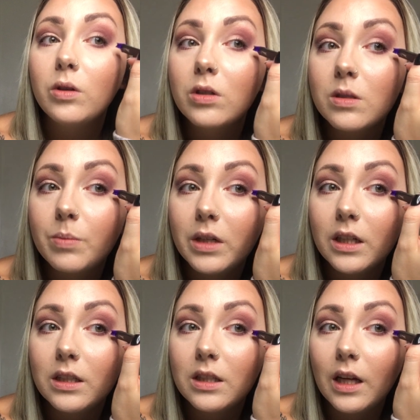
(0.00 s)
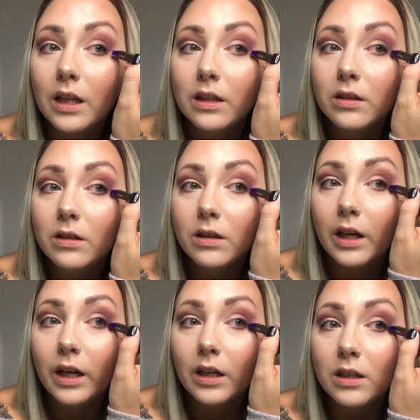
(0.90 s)
you just put that little
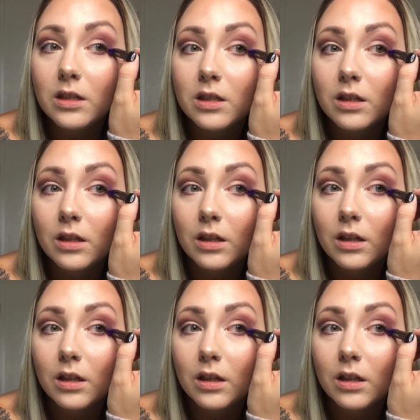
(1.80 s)
edge